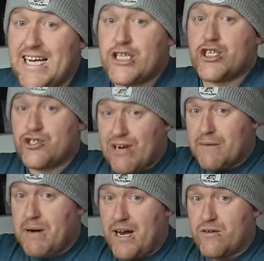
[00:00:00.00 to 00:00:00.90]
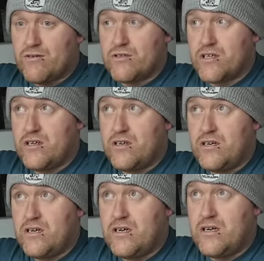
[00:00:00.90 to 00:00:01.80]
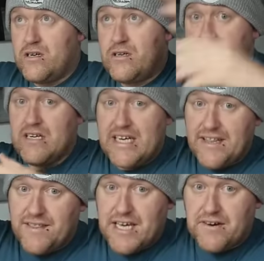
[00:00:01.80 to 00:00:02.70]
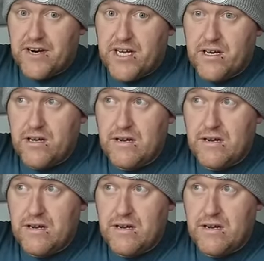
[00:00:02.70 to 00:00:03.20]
It's just straight panels, in theory.